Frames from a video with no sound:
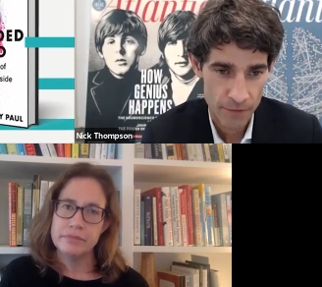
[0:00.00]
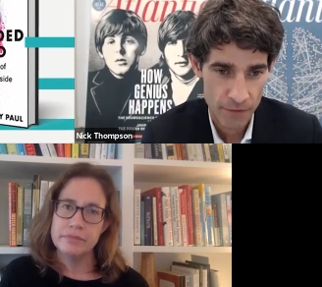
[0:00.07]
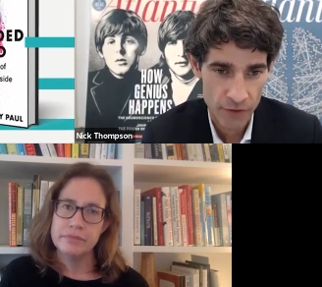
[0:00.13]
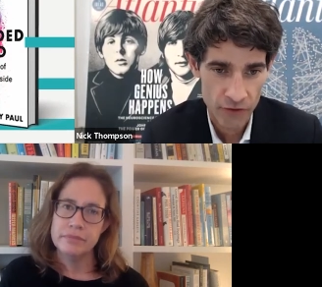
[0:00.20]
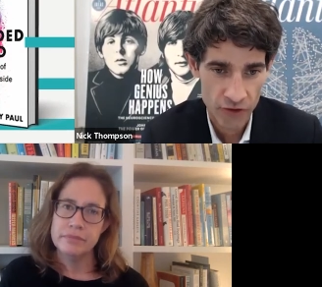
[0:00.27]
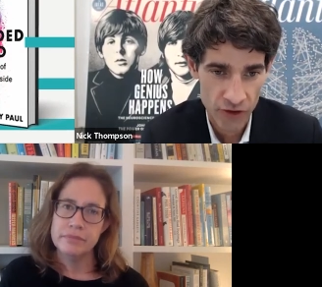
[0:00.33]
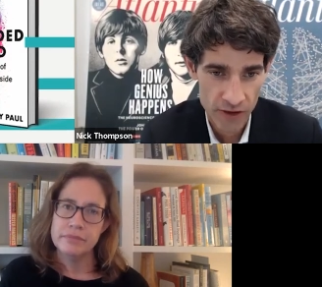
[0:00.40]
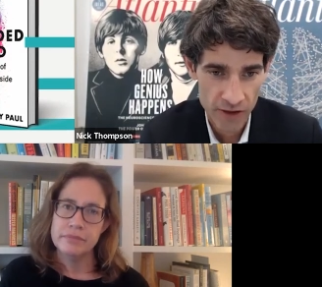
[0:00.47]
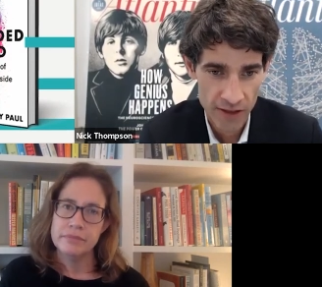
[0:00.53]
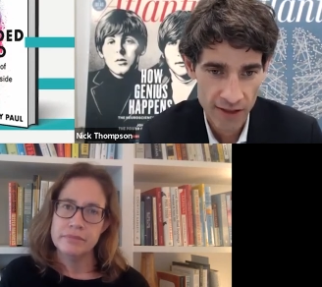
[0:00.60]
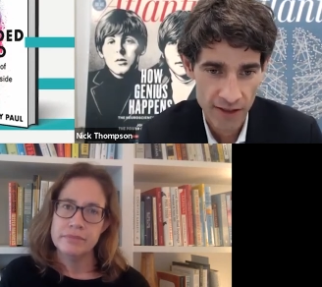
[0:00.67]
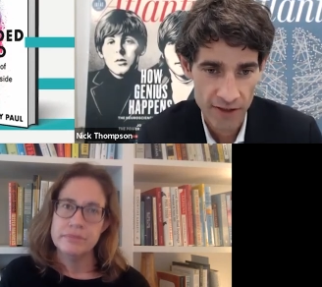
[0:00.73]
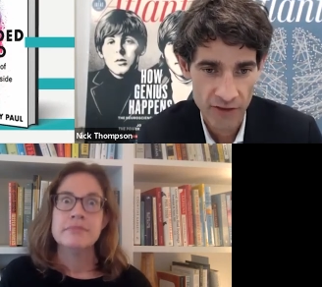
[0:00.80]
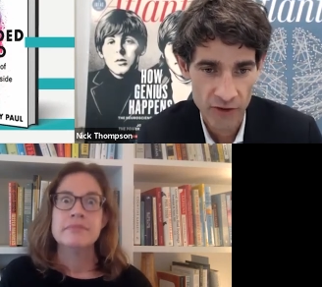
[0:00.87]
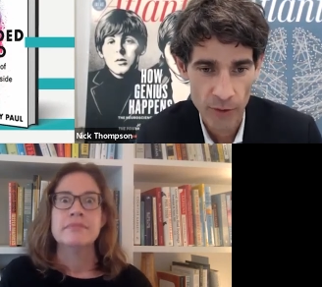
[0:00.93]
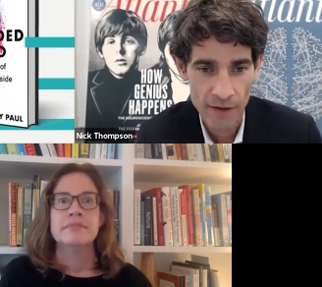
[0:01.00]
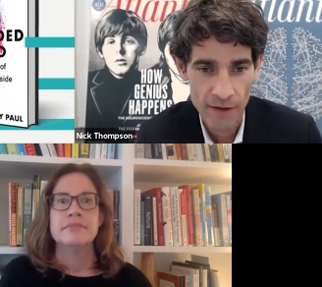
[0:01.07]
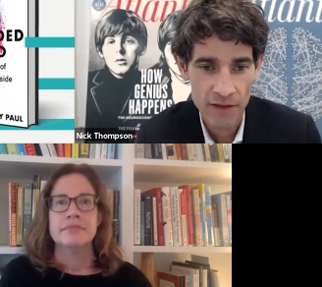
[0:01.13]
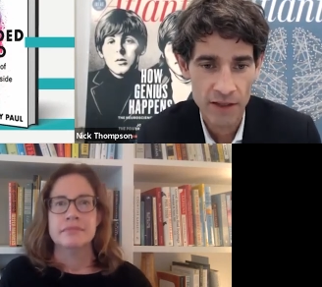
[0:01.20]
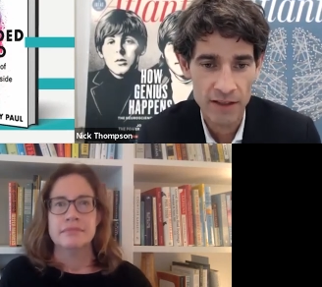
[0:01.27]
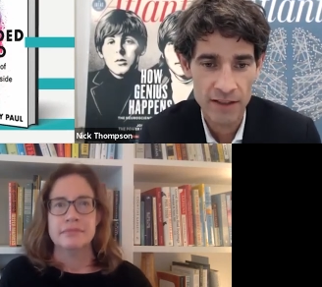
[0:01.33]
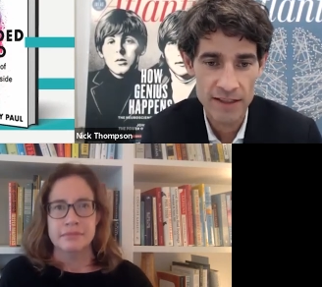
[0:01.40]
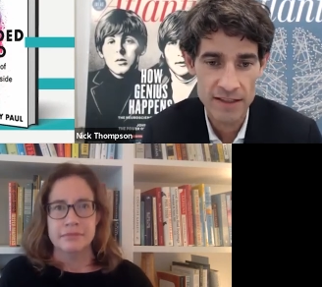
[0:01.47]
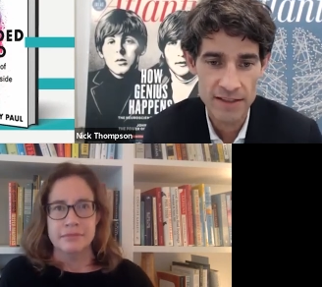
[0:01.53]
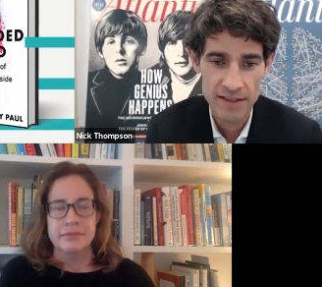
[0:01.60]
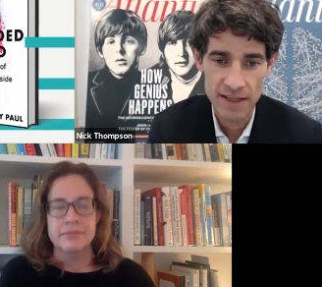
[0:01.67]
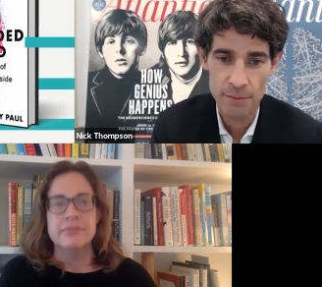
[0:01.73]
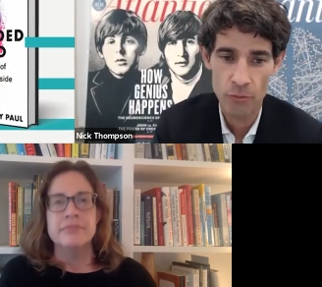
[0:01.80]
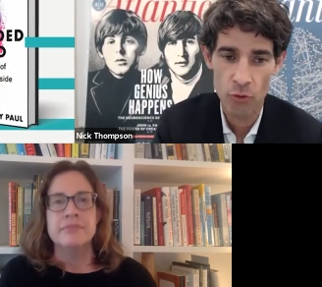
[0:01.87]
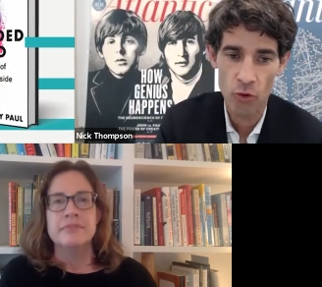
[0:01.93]
Speaker 1: for ensuring that kids who have the least
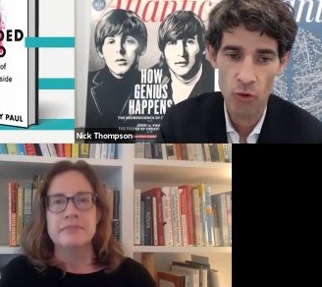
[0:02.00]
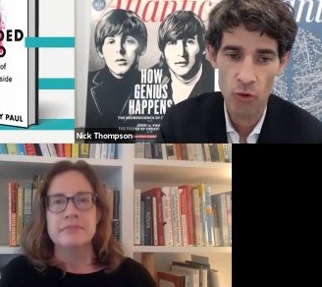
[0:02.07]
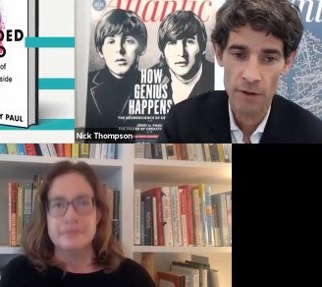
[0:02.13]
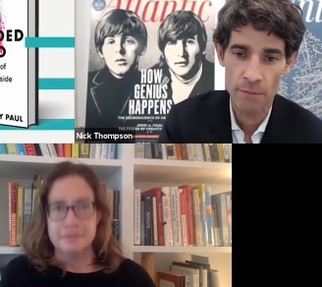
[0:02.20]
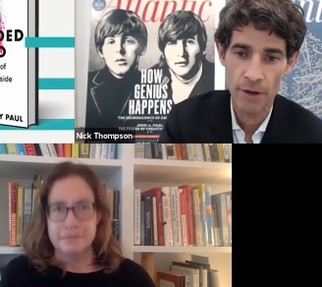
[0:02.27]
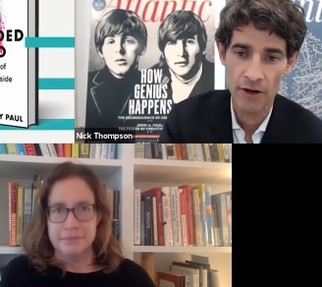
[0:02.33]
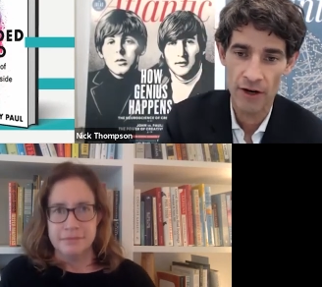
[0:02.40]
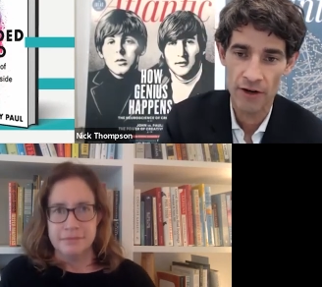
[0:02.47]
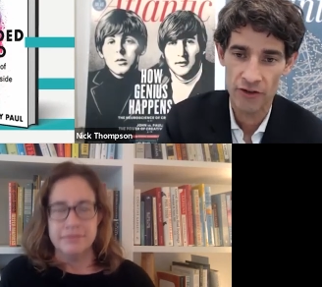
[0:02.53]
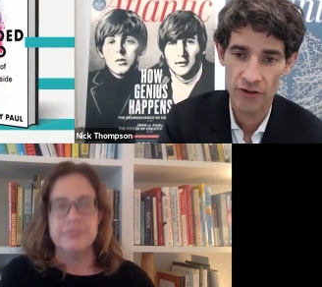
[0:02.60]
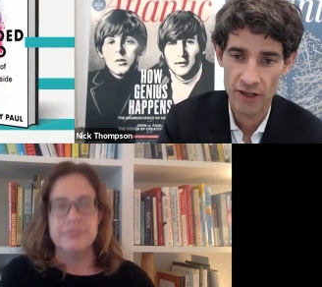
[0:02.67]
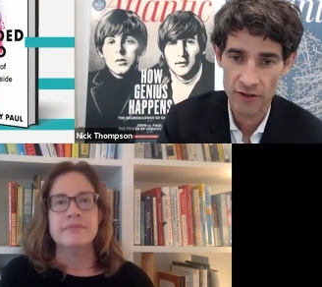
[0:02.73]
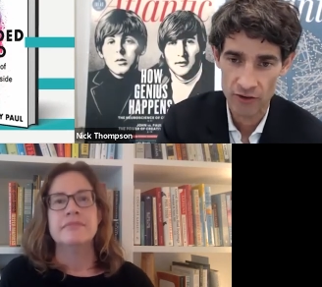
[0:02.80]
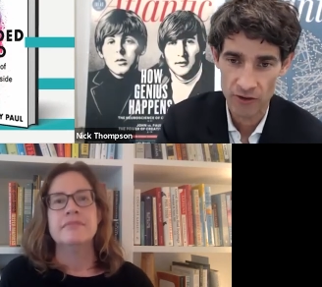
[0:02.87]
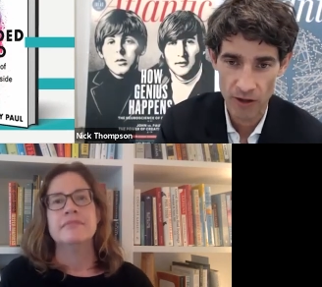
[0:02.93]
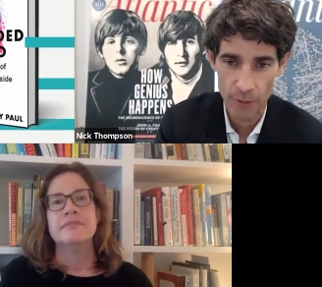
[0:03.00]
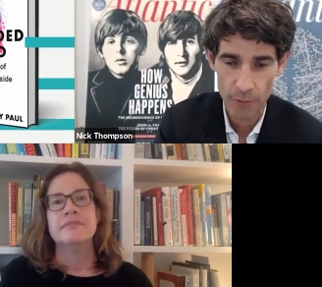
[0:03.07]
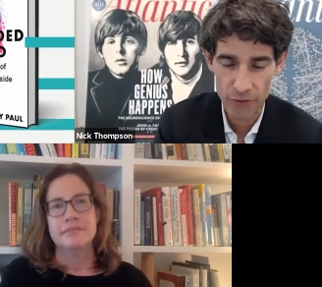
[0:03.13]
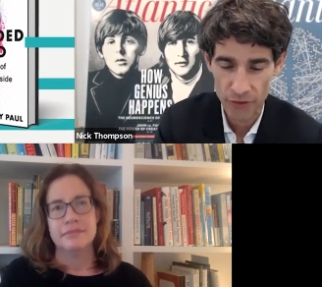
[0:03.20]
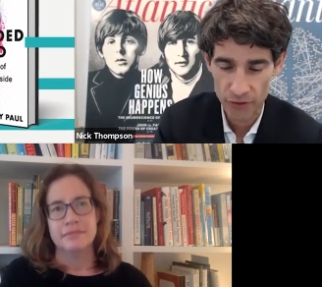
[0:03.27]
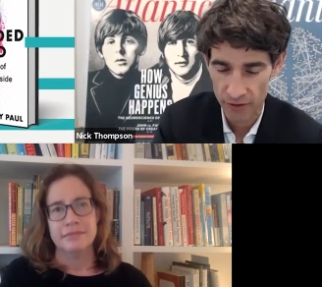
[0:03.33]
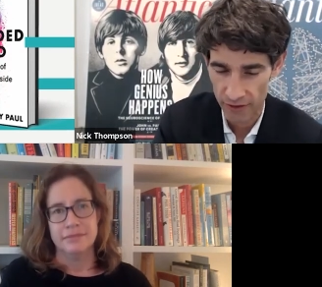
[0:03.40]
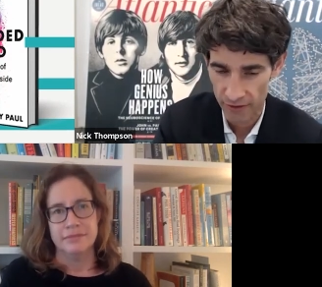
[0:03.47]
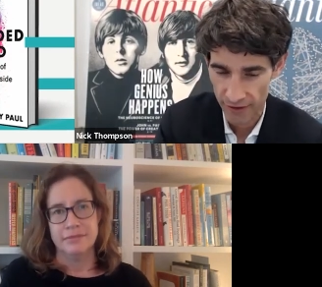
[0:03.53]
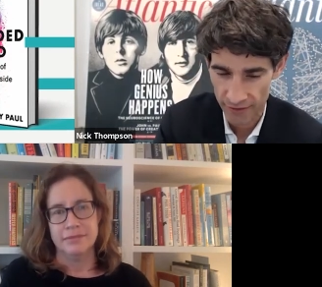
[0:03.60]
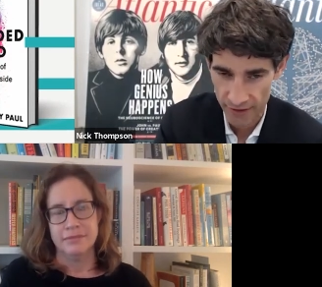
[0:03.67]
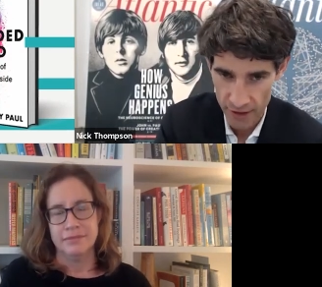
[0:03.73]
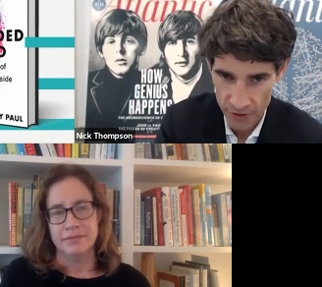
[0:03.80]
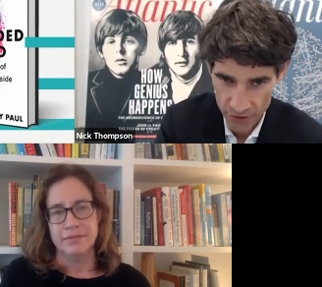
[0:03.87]
get more and better educational opportunities. That's an